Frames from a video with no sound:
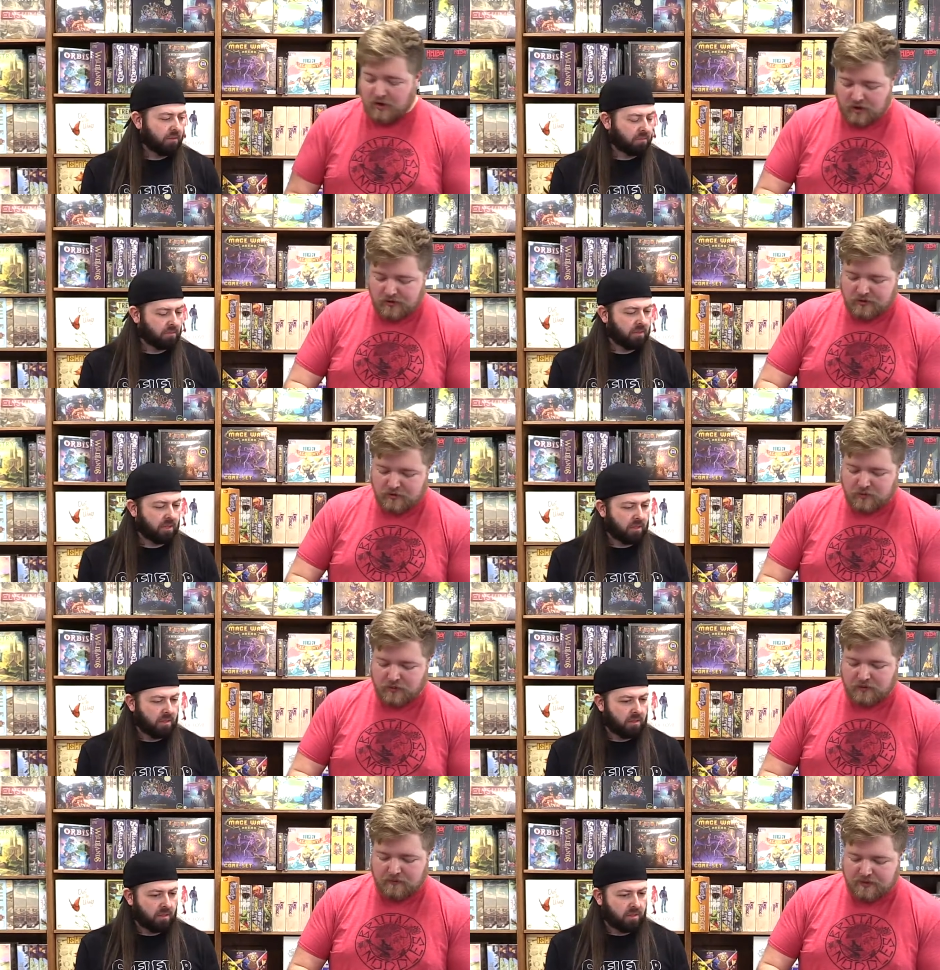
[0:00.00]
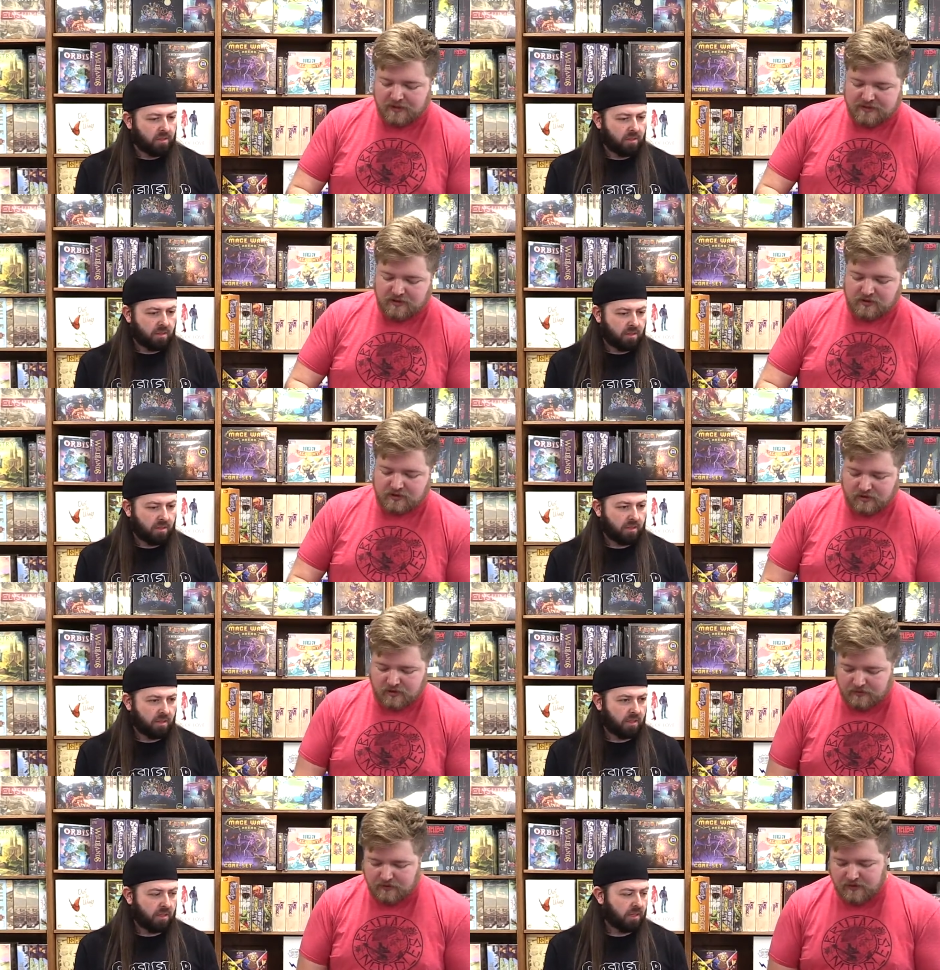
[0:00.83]
Speaker 1: harder to roll, but these are
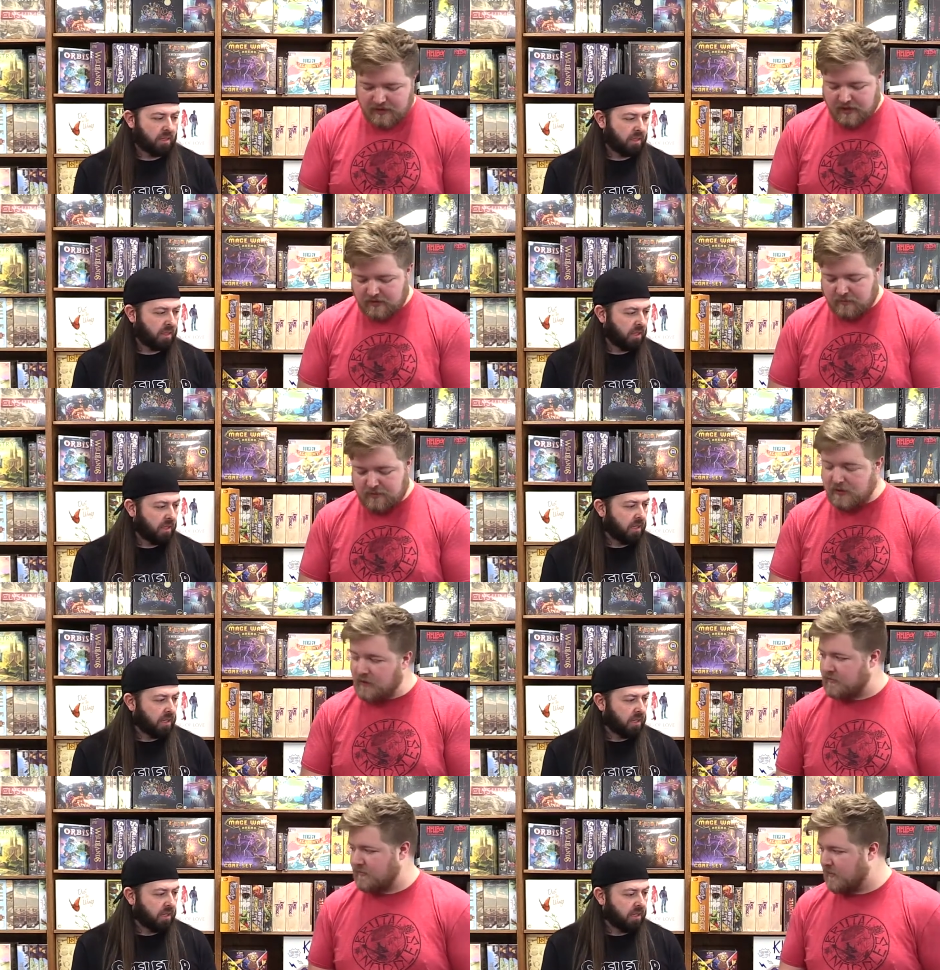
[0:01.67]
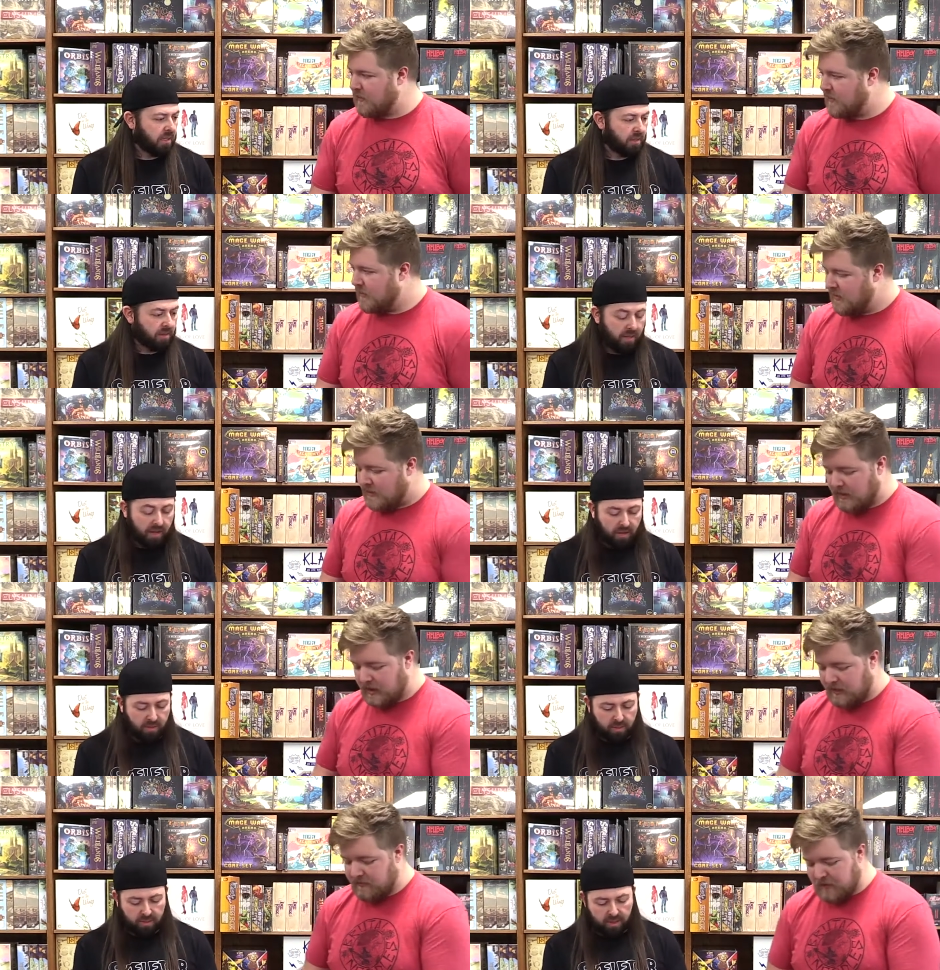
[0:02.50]
durable and they're beautiful. They are.
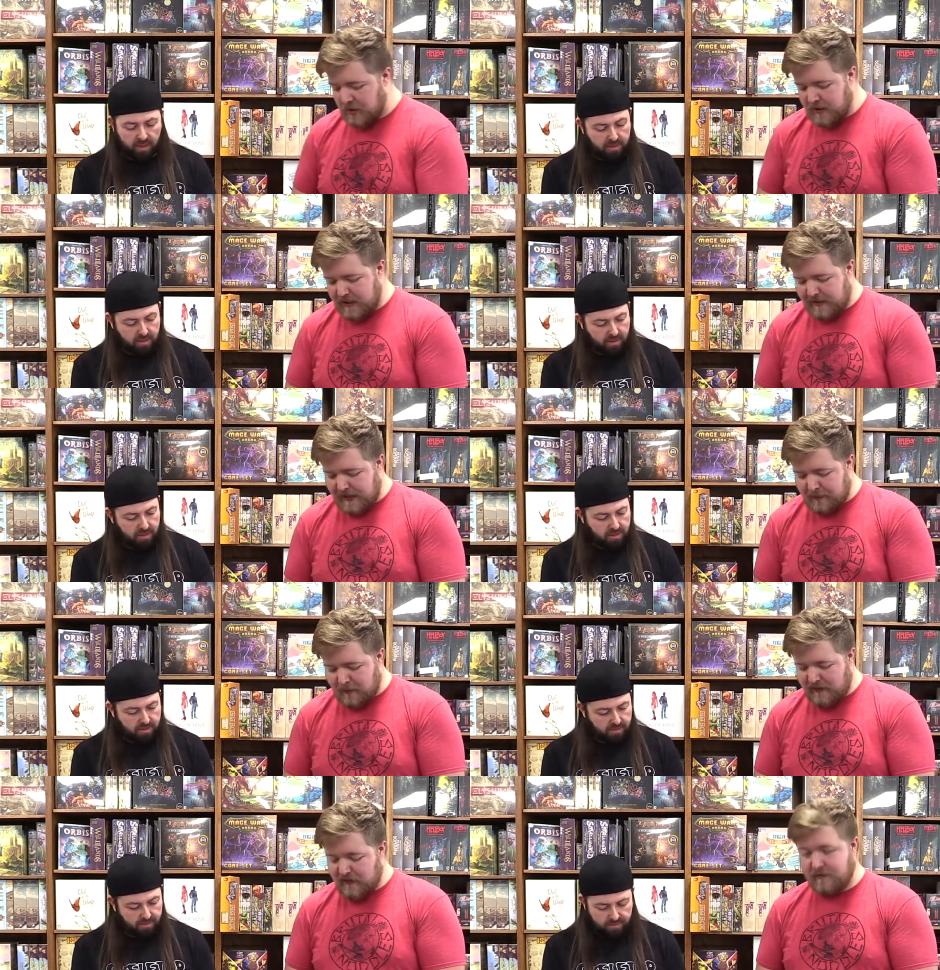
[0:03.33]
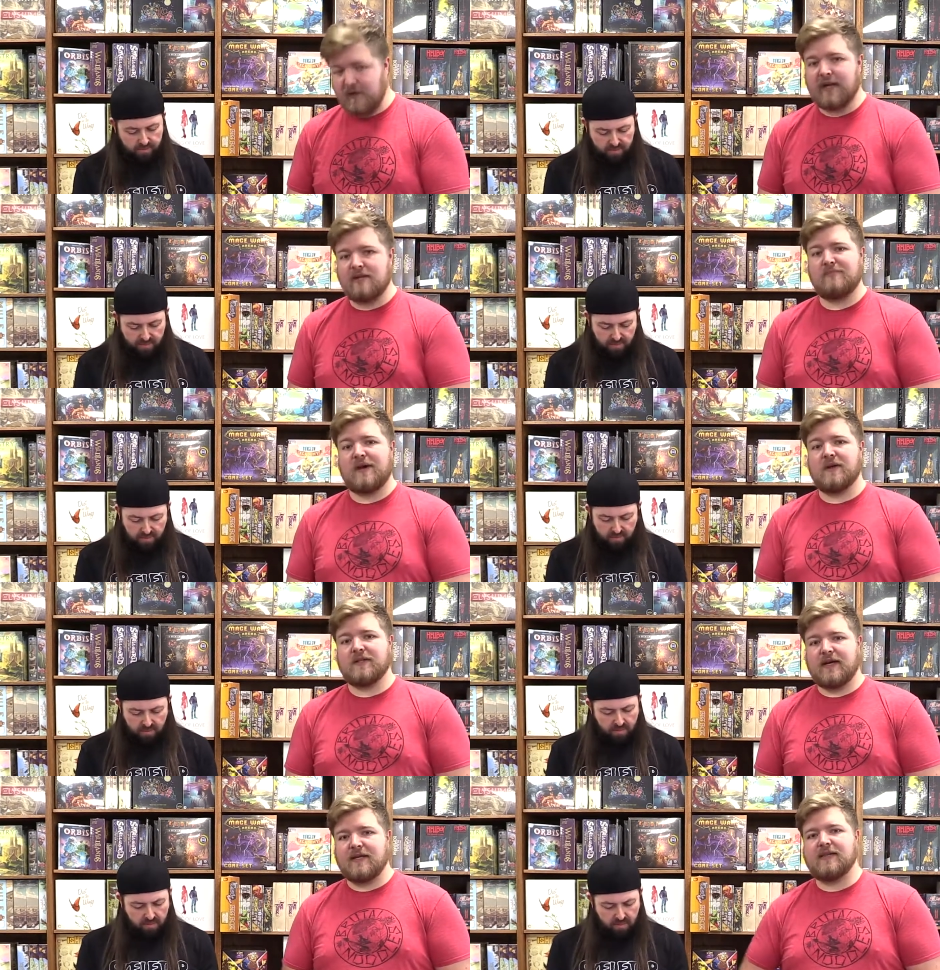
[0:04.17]
Um, Mo, at that point, if you're getting metal
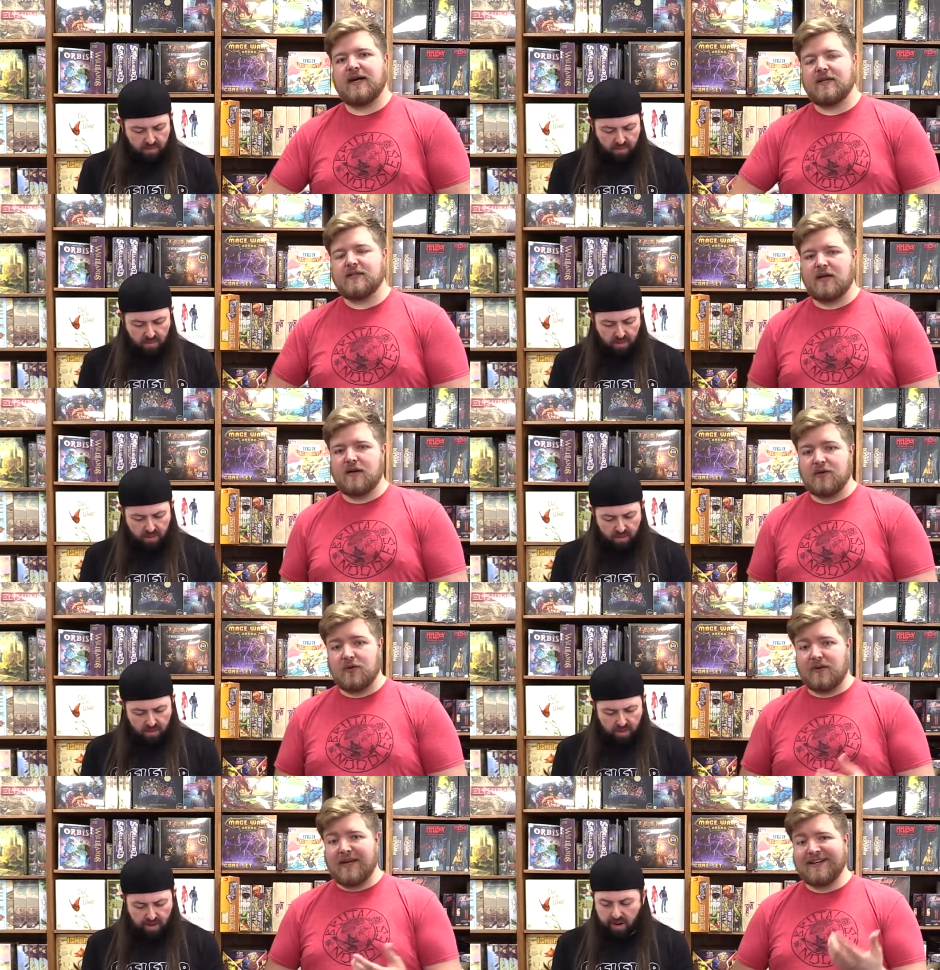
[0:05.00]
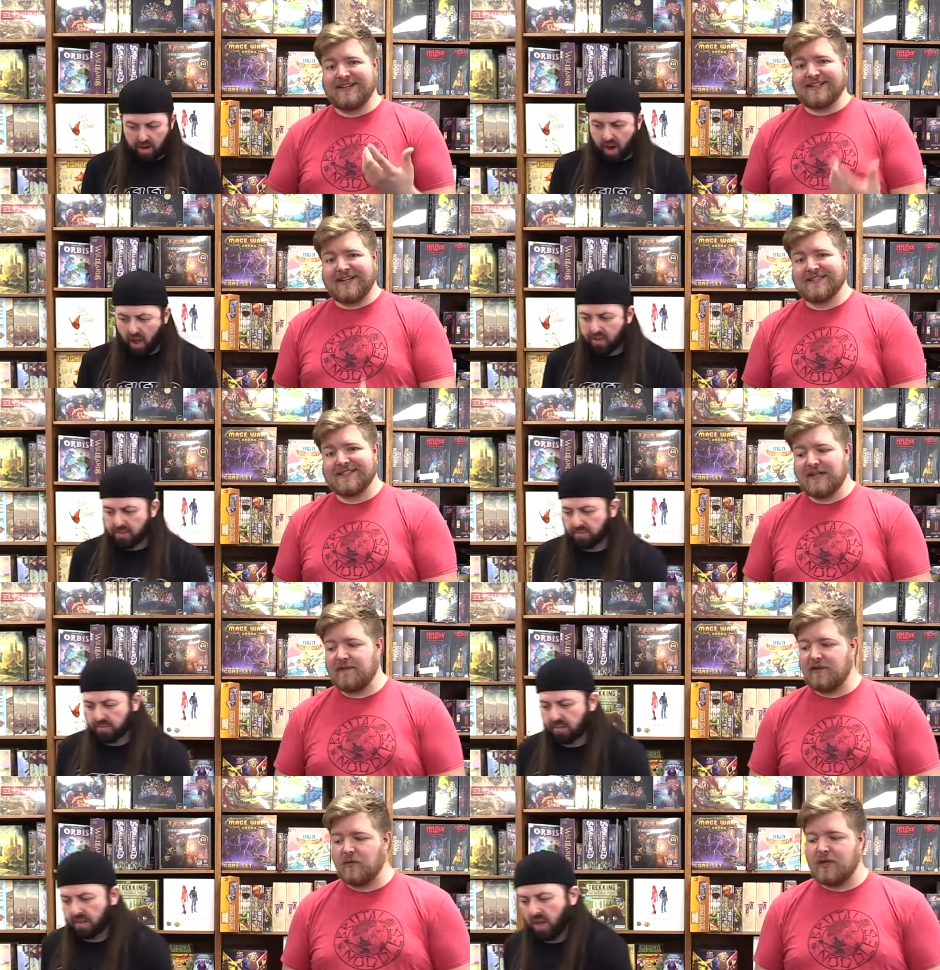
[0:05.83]
dice, odds are you like dice
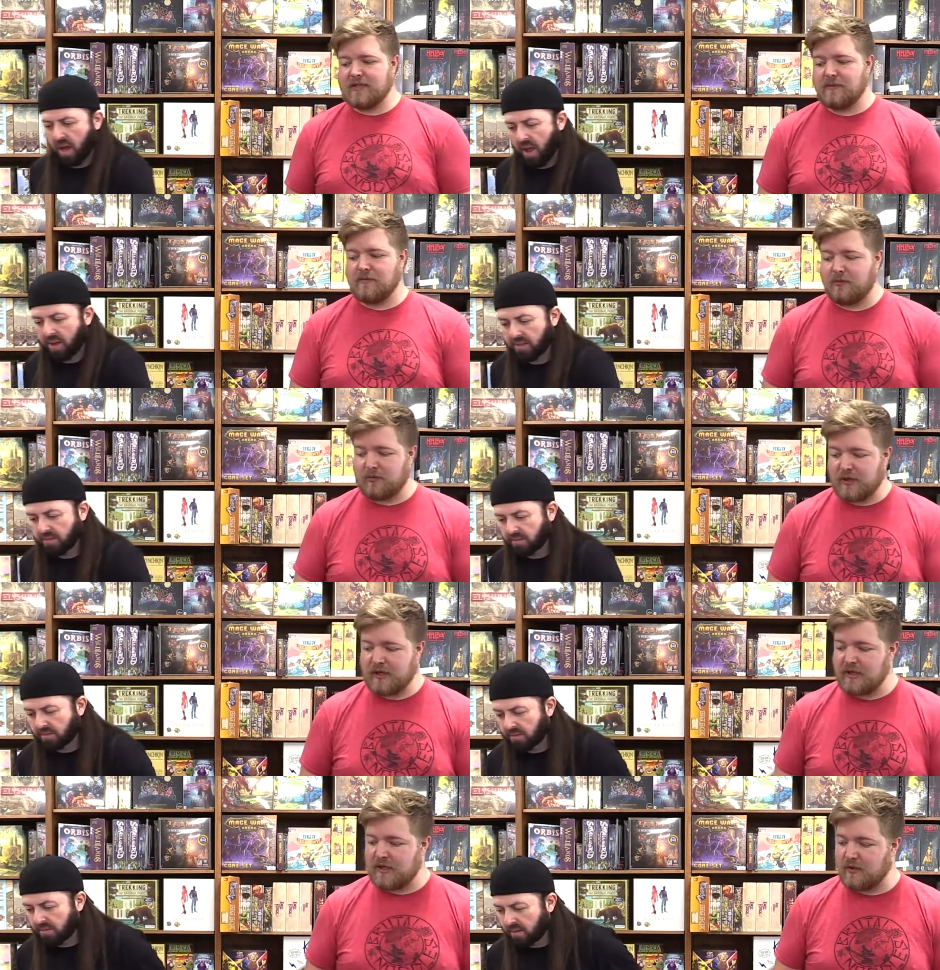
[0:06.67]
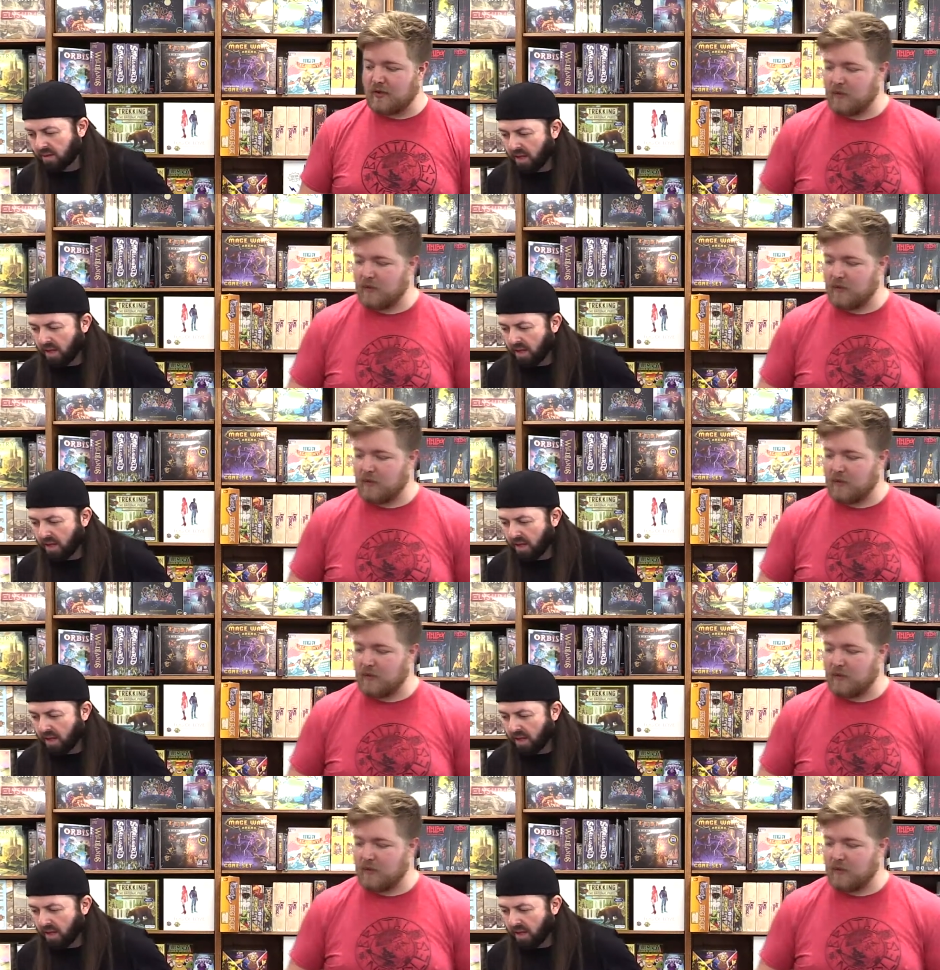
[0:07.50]
enough. You want something pretty that you can